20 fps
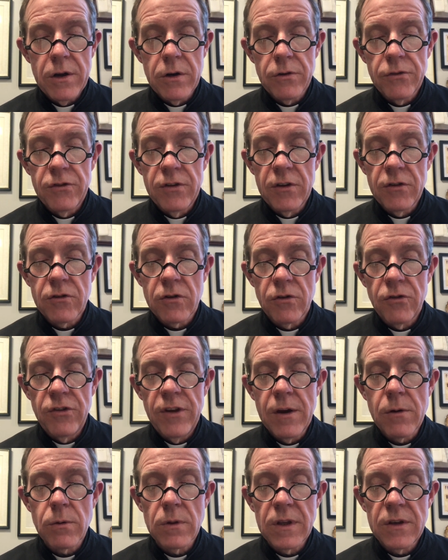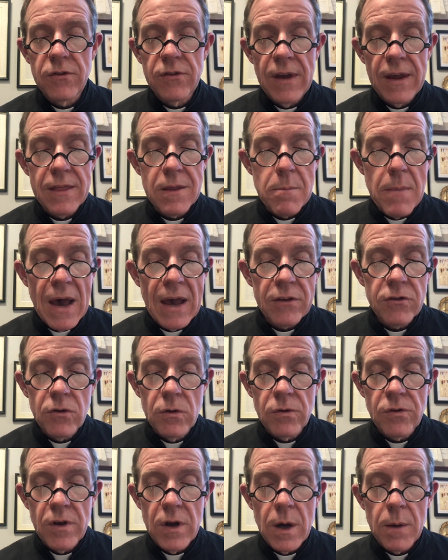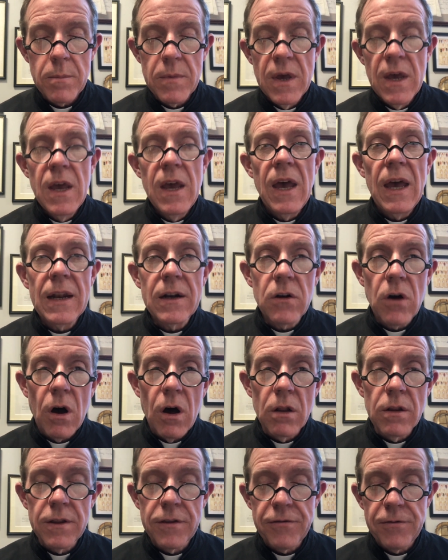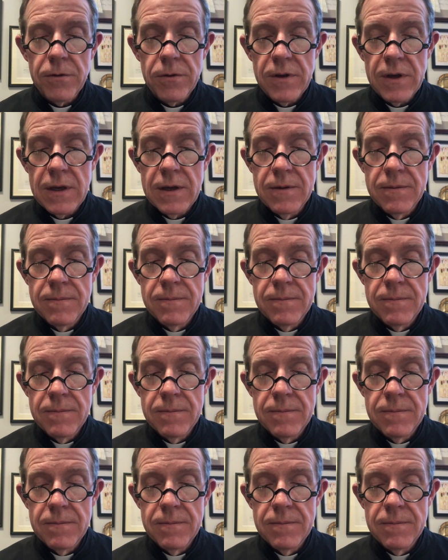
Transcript: her sister, secretly, saying, 'The master's come and calleth for thee.'